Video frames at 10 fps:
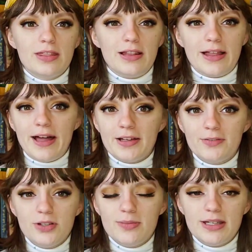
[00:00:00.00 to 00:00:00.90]
the lack
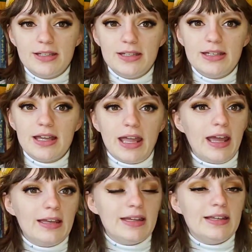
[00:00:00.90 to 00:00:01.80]
of humidity
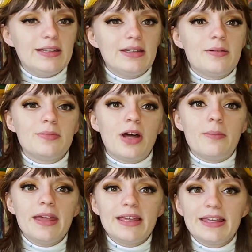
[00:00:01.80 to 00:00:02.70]
and it ended up not
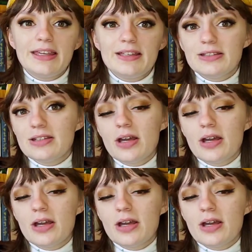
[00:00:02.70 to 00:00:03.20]
making it.